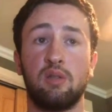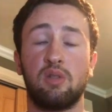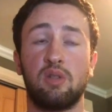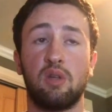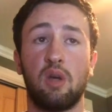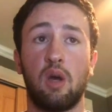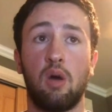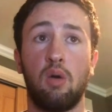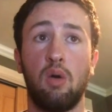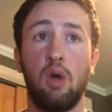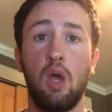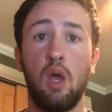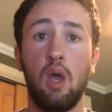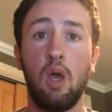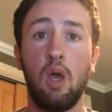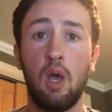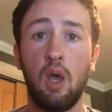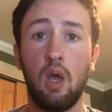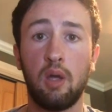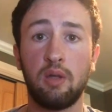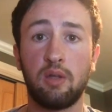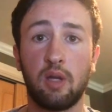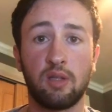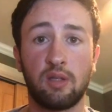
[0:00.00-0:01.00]
So
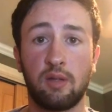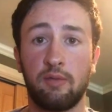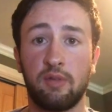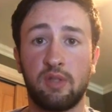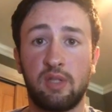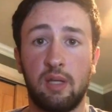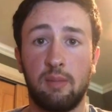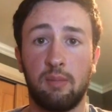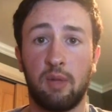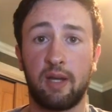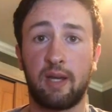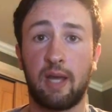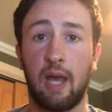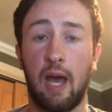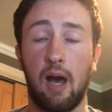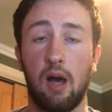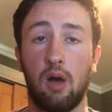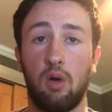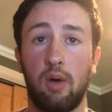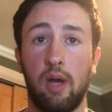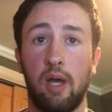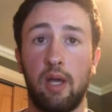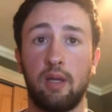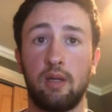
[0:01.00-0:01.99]
it doesn't even seem like
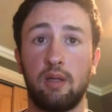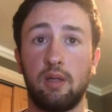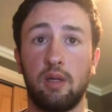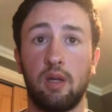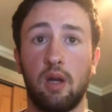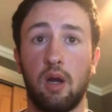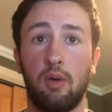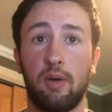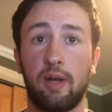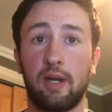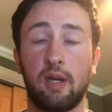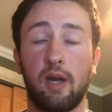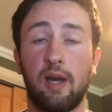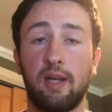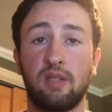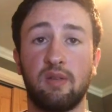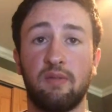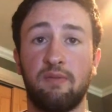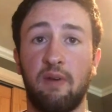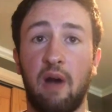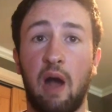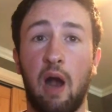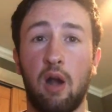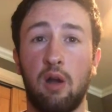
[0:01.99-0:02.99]
Callaway ignites
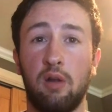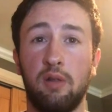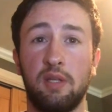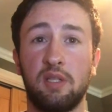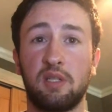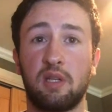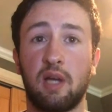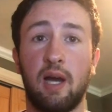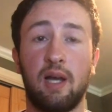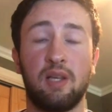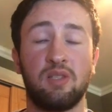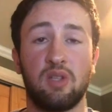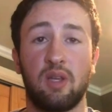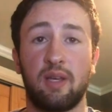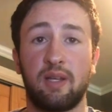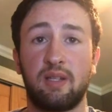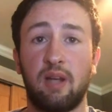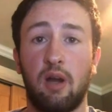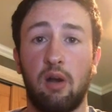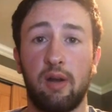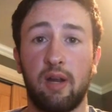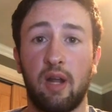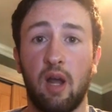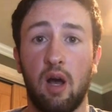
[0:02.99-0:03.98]
a fire in these guys like
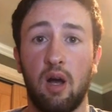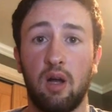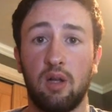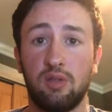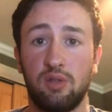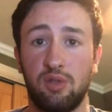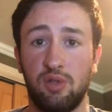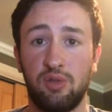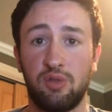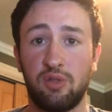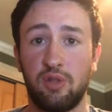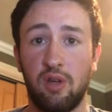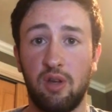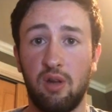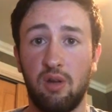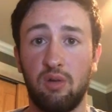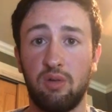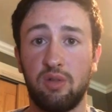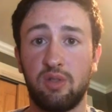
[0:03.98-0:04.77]
Terry Collins used to do.